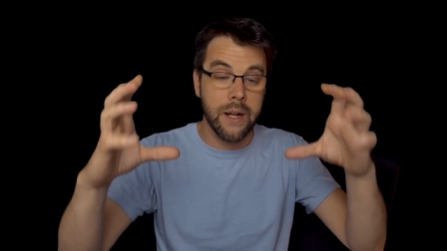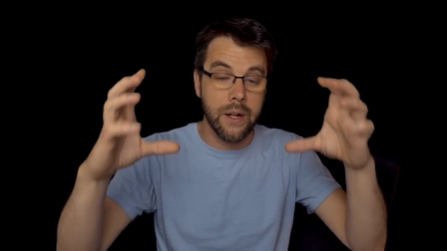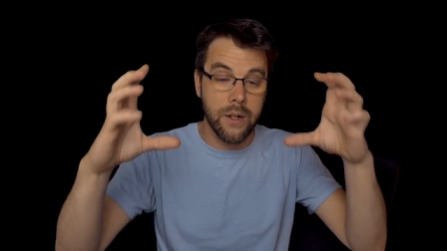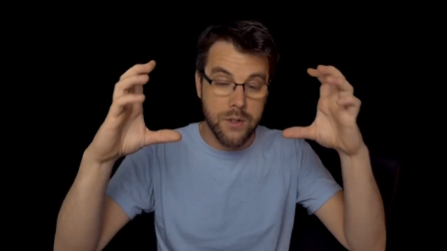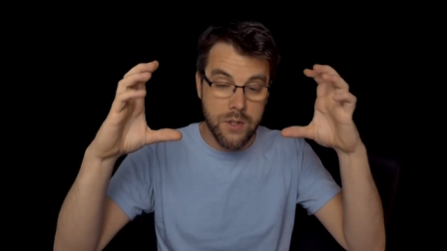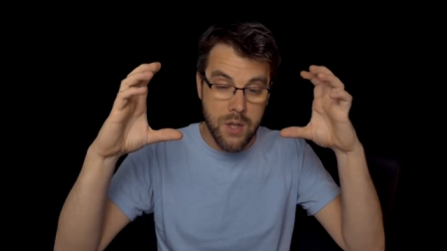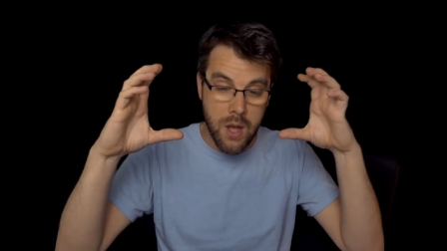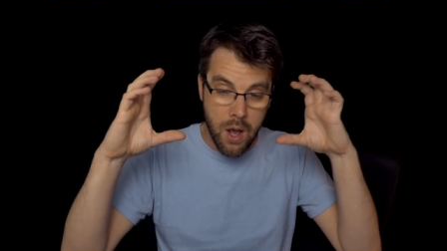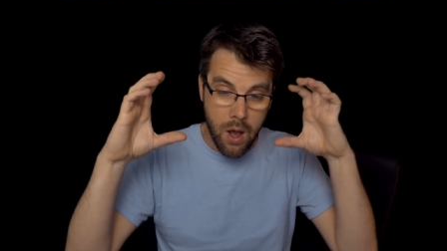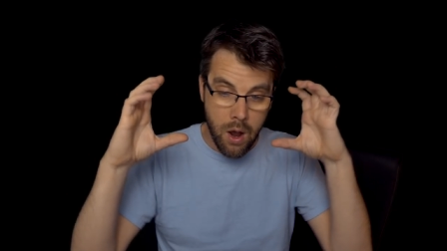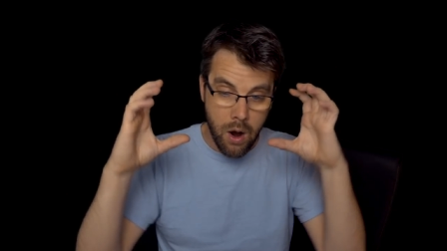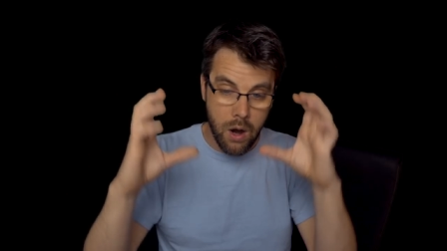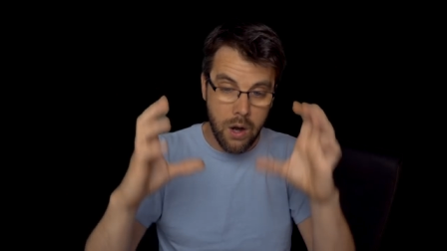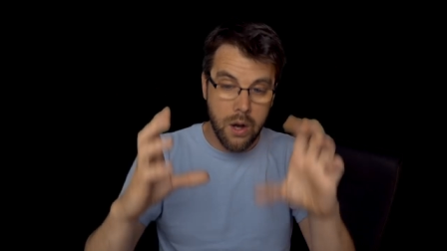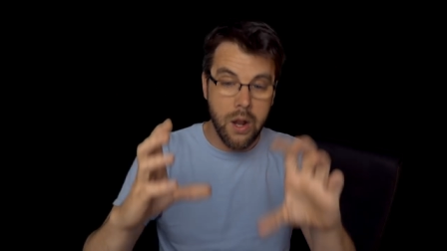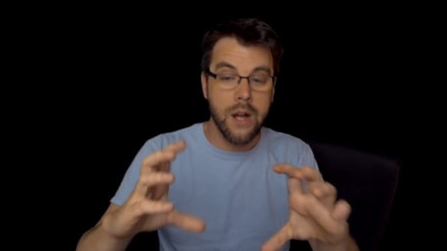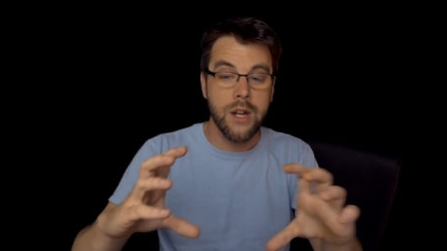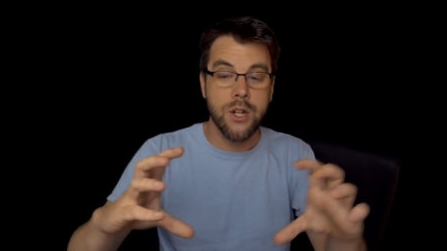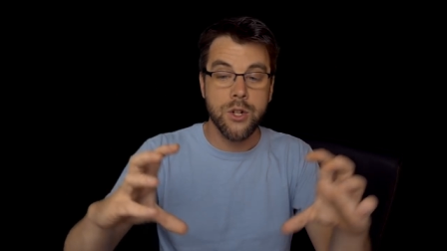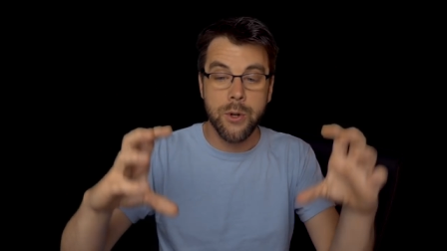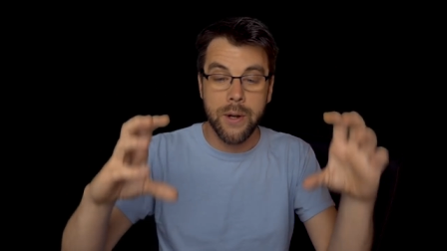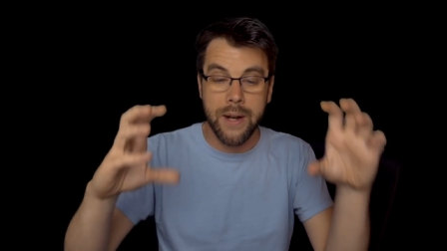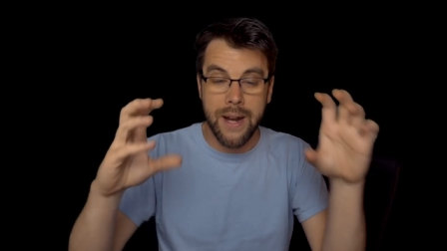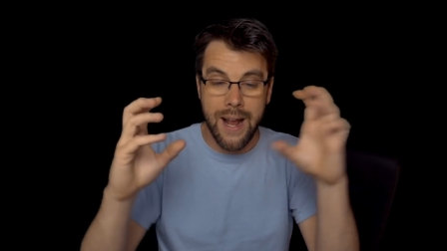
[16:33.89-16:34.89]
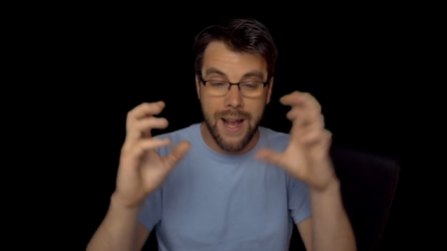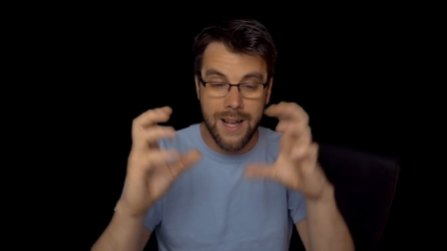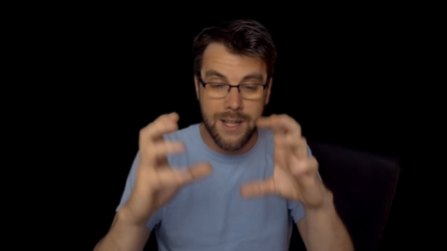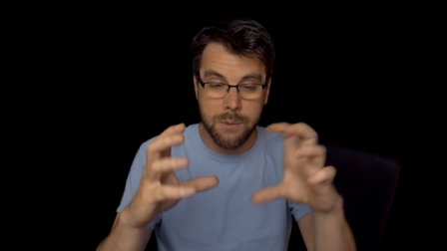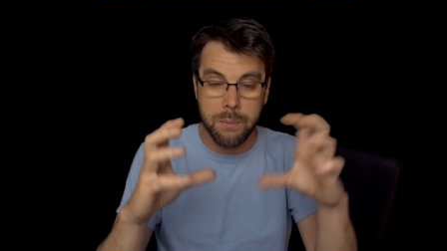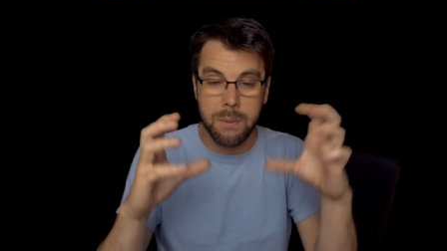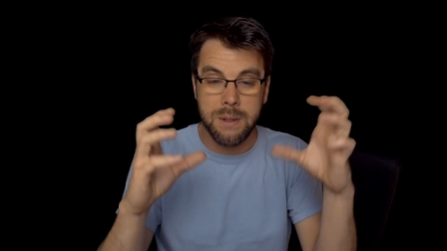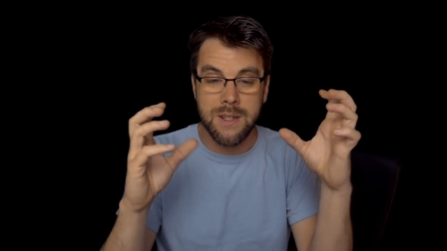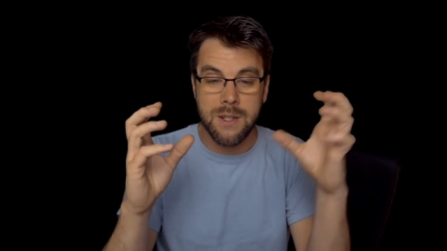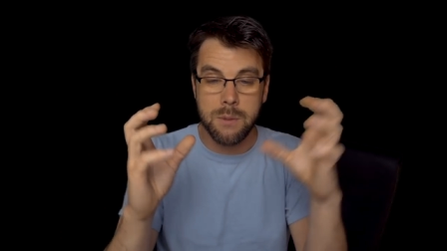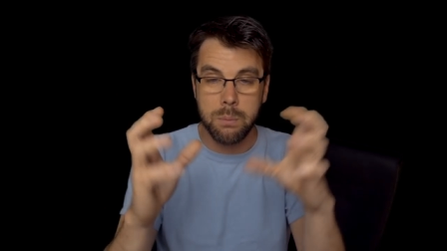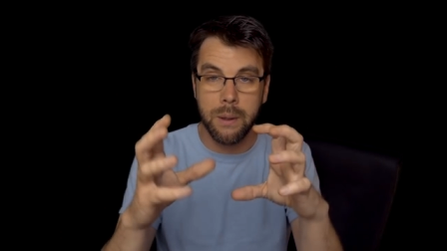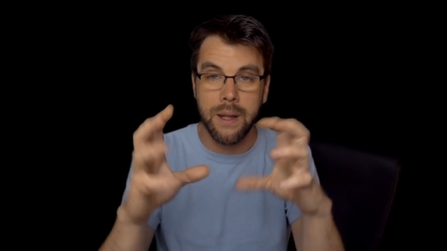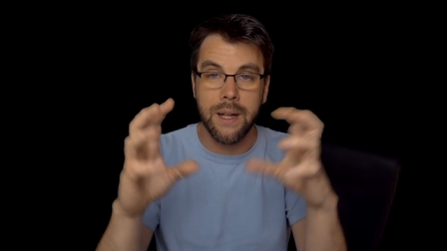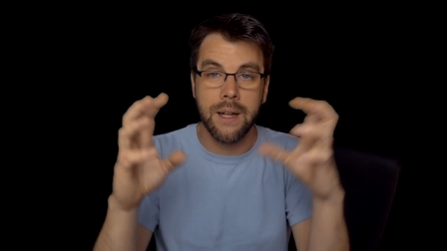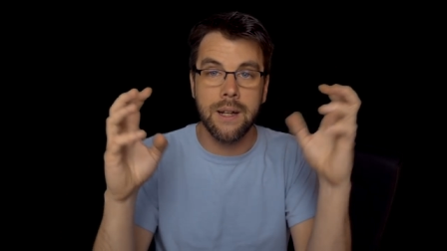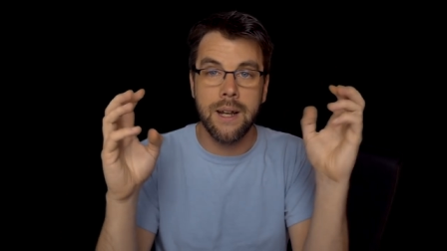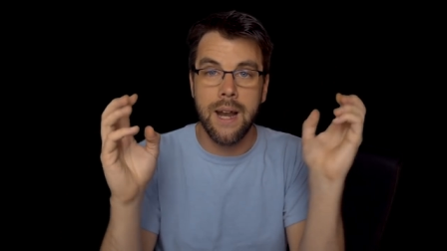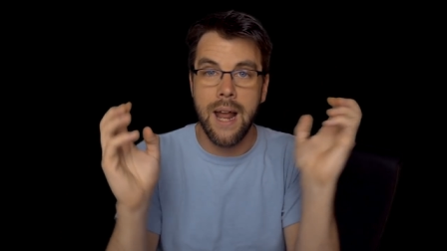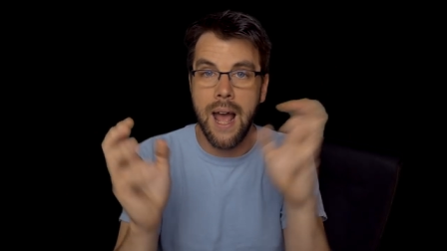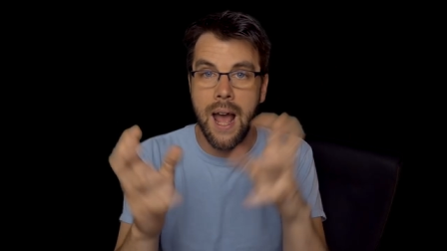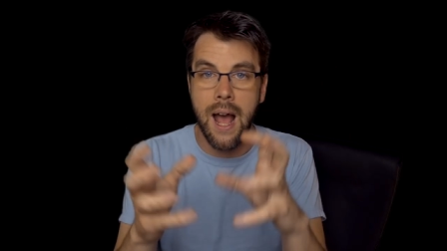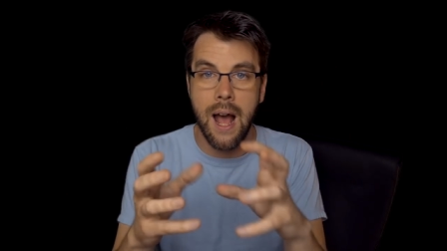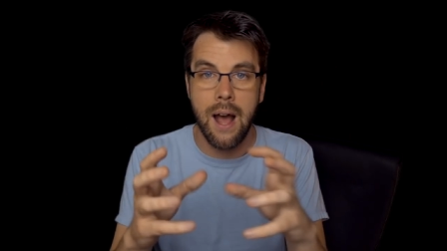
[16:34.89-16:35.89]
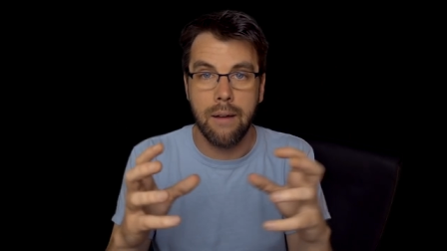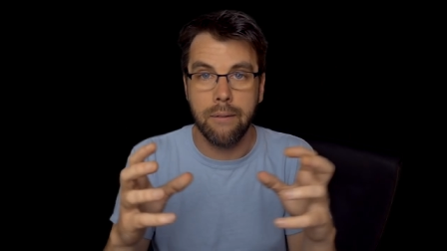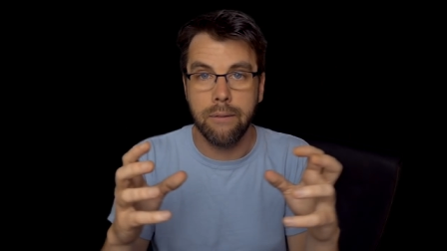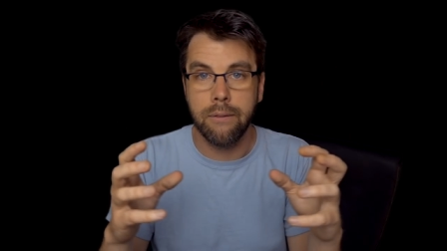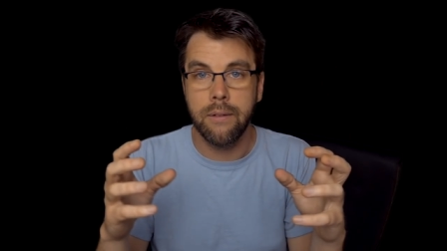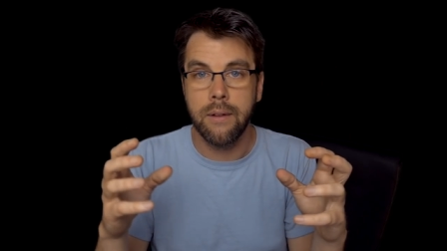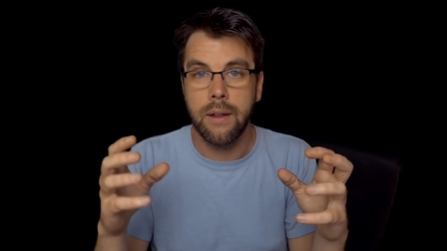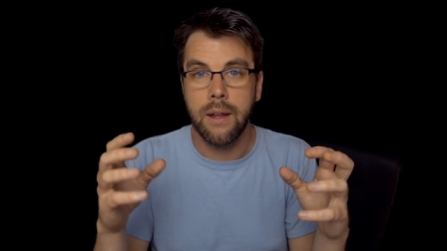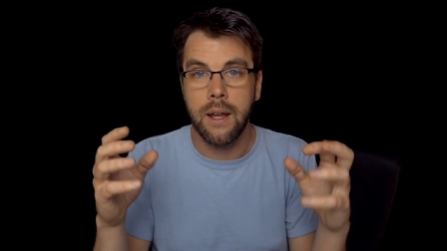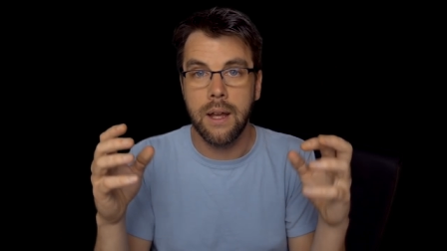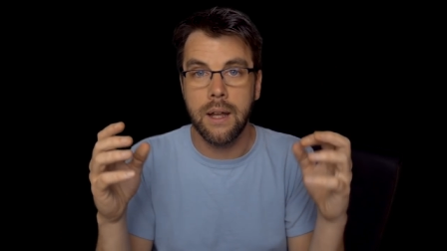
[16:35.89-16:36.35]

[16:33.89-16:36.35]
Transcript: years, our country has been split in half